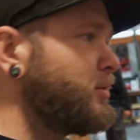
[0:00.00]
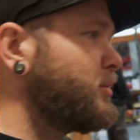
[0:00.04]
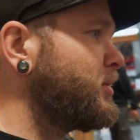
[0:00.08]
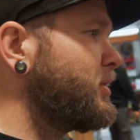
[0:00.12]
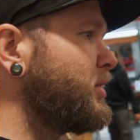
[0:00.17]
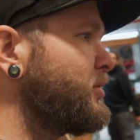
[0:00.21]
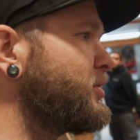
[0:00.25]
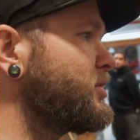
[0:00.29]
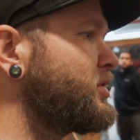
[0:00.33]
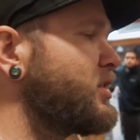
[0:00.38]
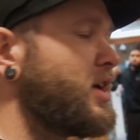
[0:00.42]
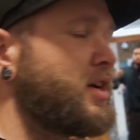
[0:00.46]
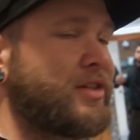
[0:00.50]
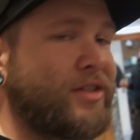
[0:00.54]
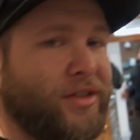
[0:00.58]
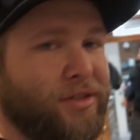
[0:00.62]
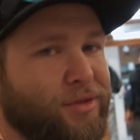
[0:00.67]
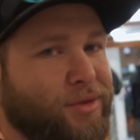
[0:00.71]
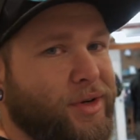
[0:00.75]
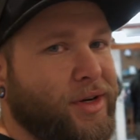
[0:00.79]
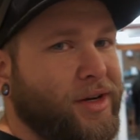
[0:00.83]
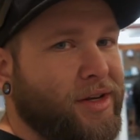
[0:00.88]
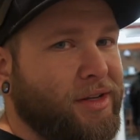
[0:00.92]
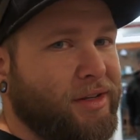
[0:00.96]
whenever Josh is
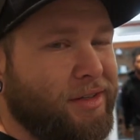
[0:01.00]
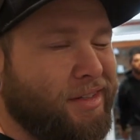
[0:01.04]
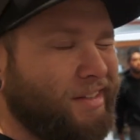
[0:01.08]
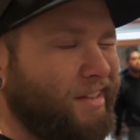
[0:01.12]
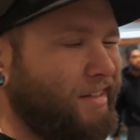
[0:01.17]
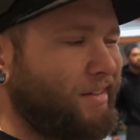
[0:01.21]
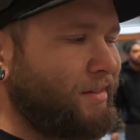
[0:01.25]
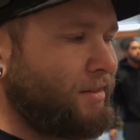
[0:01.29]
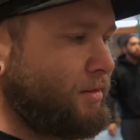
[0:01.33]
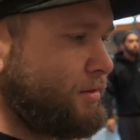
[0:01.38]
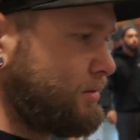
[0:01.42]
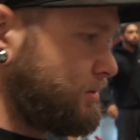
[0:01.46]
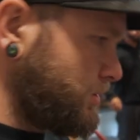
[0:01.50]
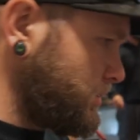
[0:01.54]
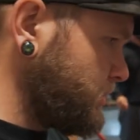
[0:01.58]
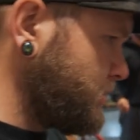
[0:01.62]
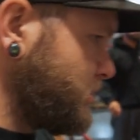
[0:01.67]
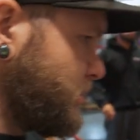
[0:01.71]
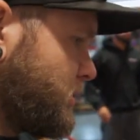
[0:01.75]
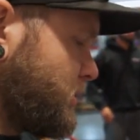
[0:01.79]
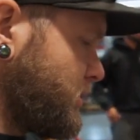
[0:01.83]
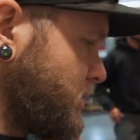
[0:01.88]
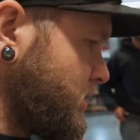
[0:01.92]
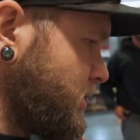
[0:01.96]
ready,
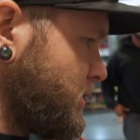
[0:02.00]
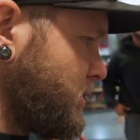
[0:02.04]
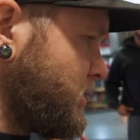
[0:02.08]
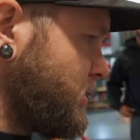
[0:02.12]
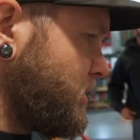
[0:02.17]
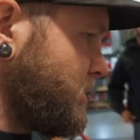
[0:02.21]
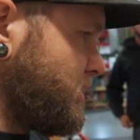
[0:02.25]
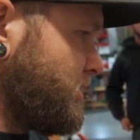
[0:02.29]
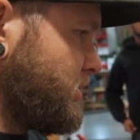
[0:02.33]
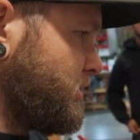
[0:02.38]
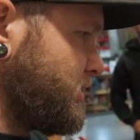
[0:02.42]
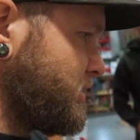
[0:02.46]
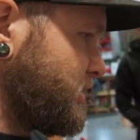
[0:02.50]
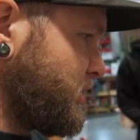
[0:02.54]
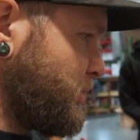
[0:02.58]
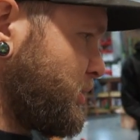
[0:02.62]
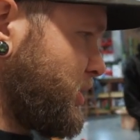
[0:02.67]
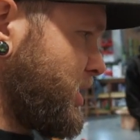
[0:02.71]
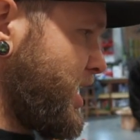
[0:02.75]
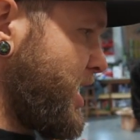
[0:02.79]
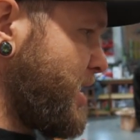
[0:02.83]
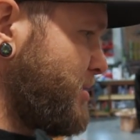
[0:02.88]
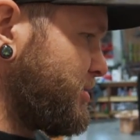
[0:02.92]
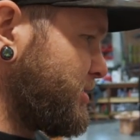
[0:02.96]
let's see First
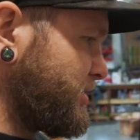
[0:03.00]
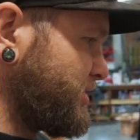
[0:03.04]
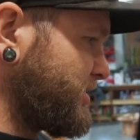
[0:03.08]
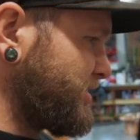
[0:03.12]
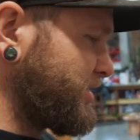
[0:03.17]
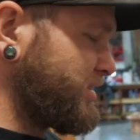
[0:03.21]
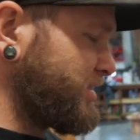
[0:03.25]
what happens.